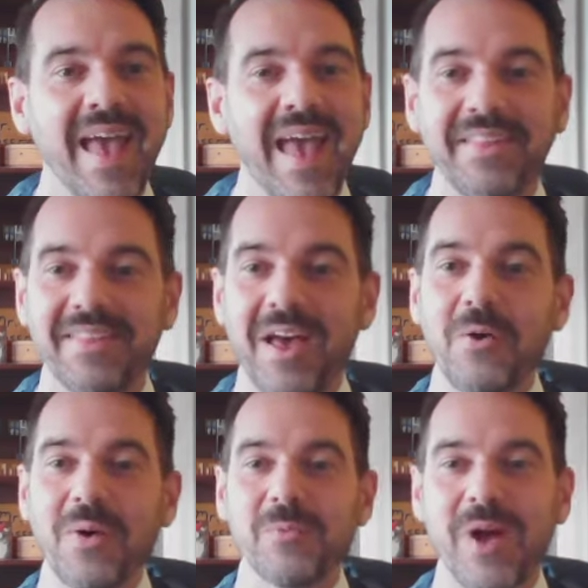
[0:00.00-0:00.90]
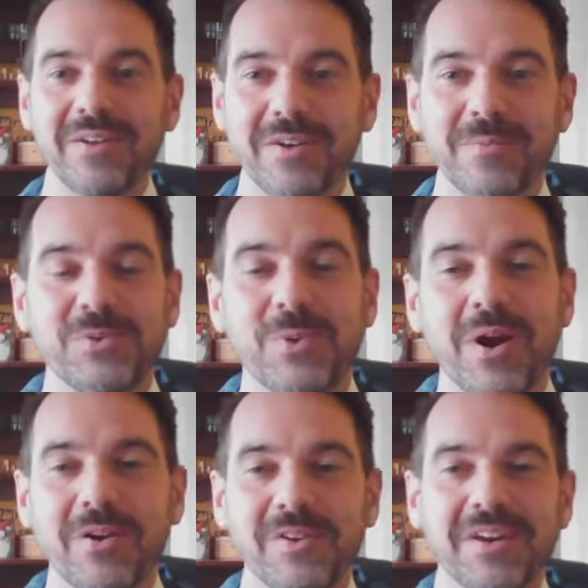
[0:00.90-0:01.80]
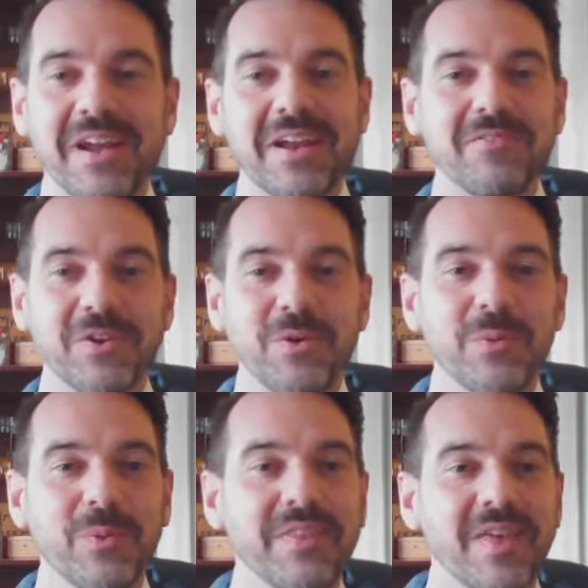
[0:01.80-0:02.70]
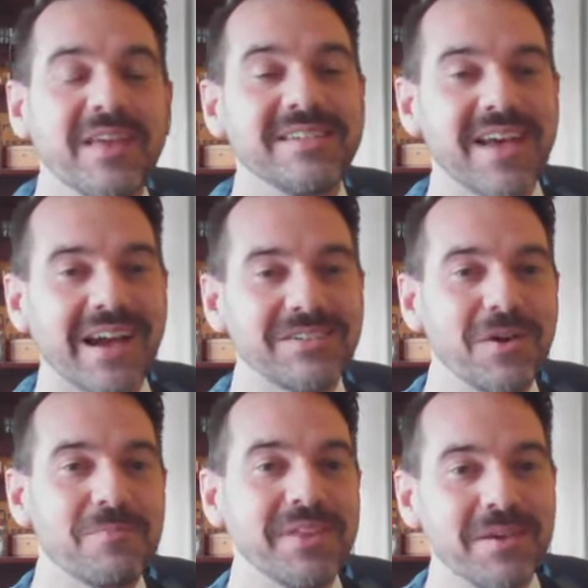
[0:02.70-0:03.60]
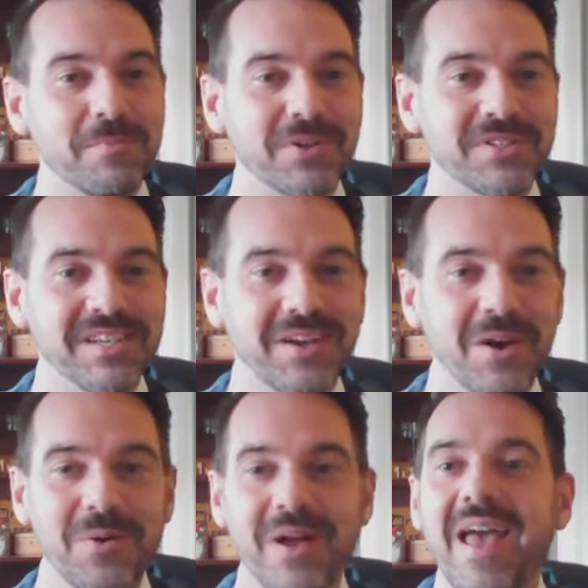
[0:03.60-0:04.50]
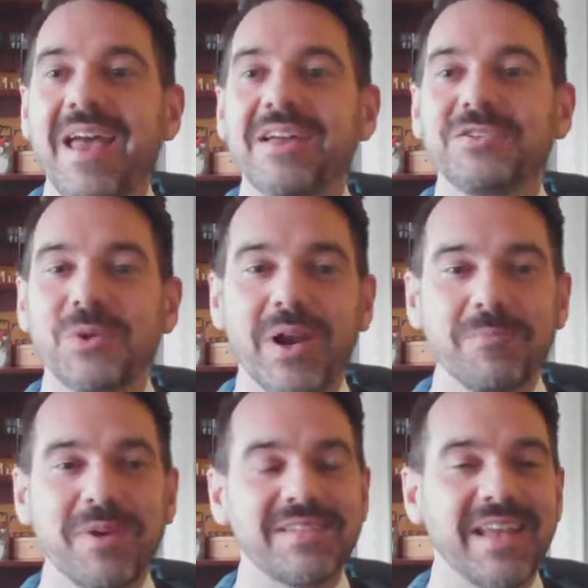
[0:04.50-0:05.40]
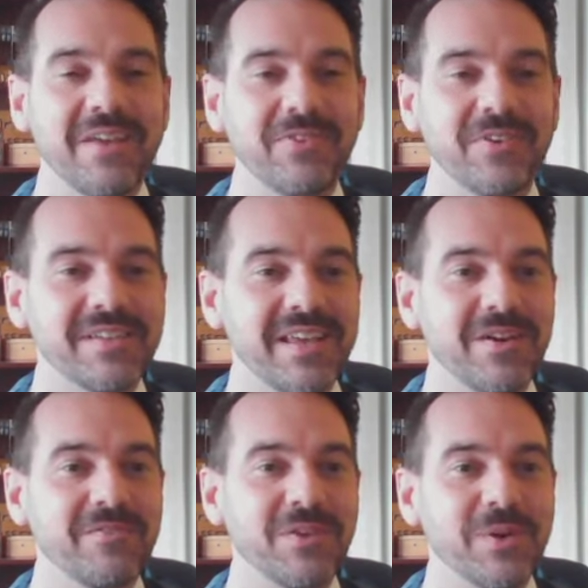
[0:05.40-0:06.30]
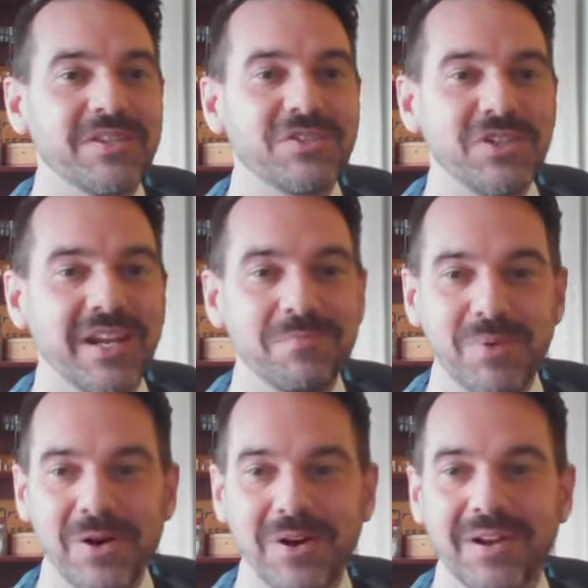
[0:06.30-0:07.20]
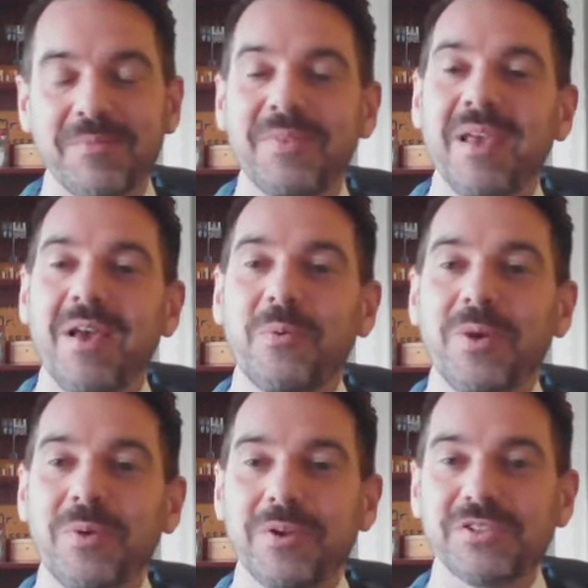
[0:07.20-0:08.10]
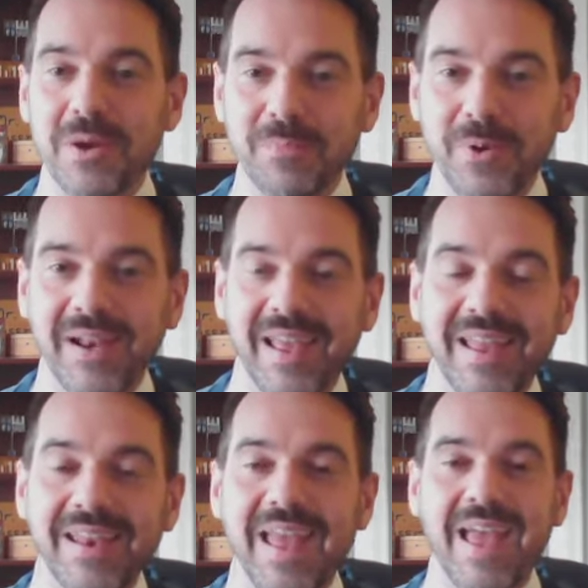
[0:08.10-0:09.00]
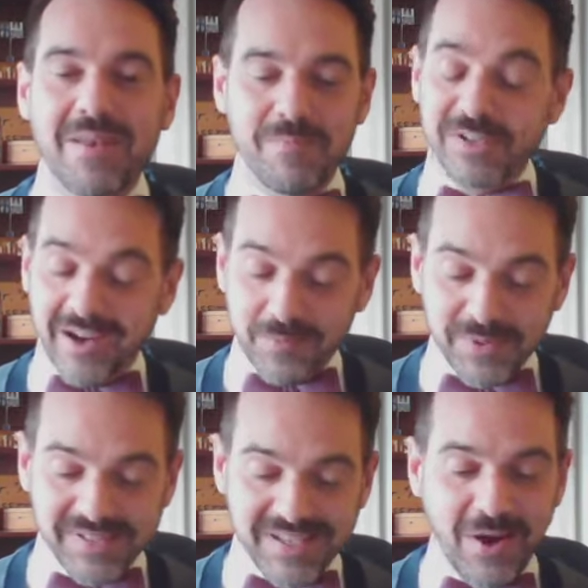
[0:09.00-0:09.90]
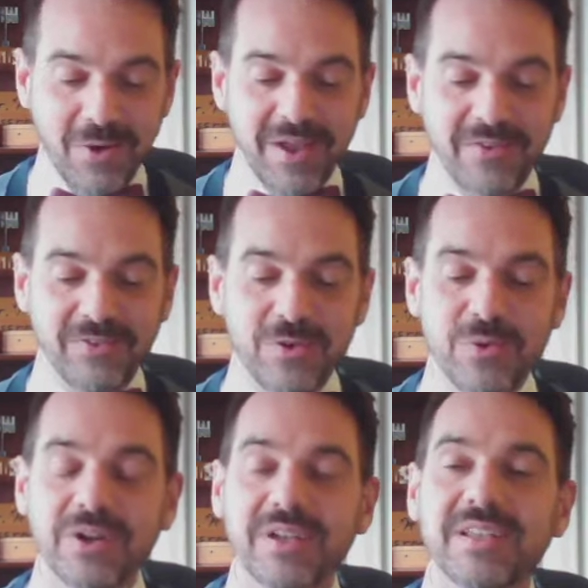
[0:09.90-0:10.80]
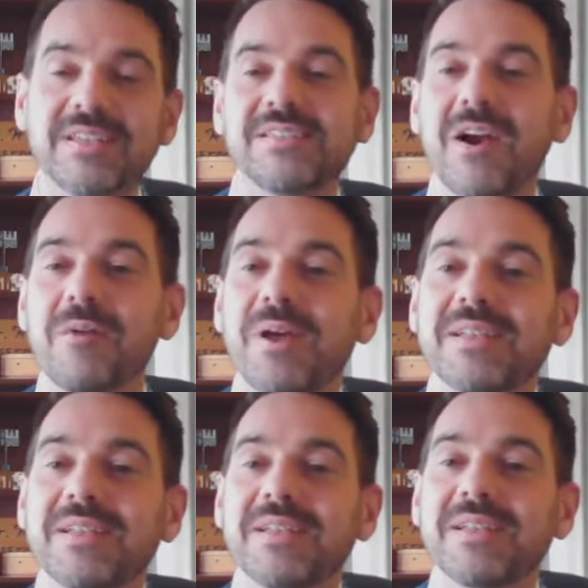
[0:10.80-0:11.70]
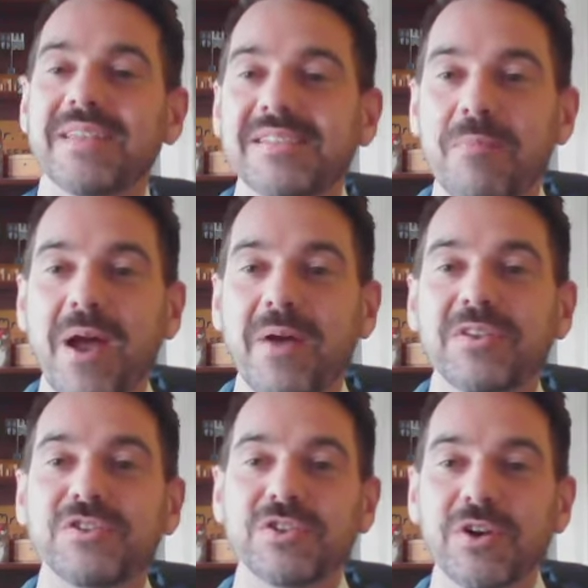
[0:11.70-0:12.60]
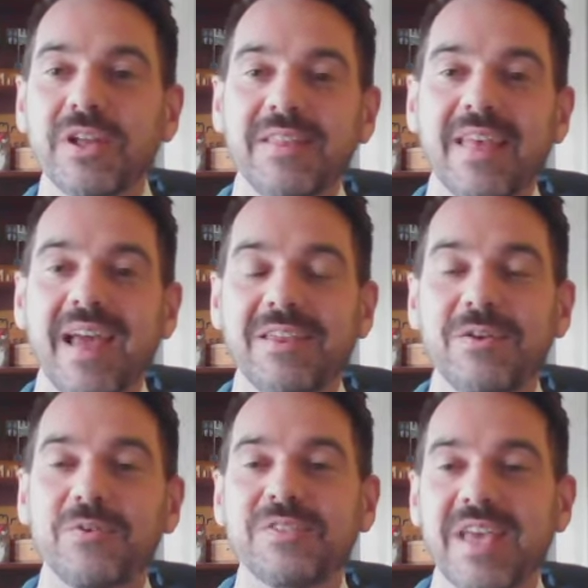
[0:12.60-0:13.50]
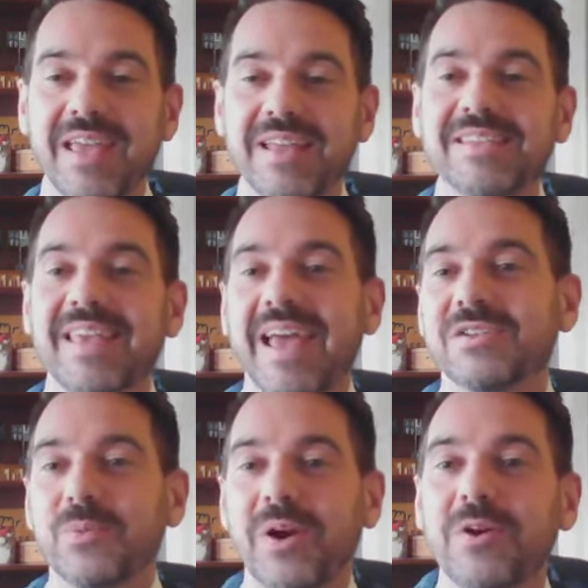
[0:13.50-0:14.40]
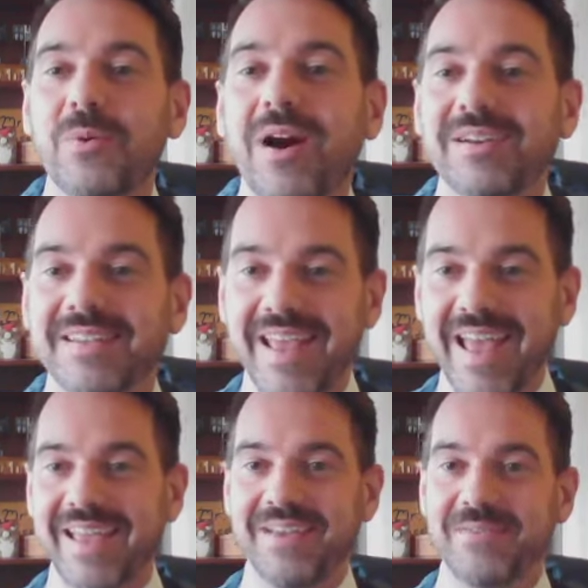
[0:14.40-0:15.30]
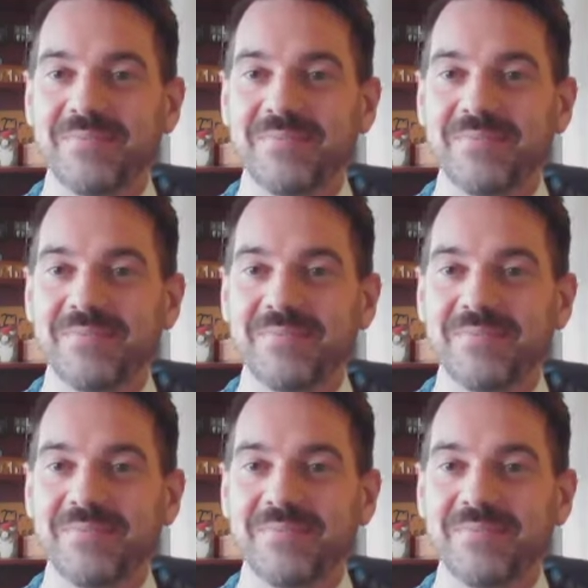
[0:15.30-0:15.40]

Hello and welcome to our career interview with Dr. Amelia Persico. Joining me today for this interview is Jaden Burke. We will jump right in and Dr. Persico, if you could start by telling us about the journey that you've taken to get to where you are today.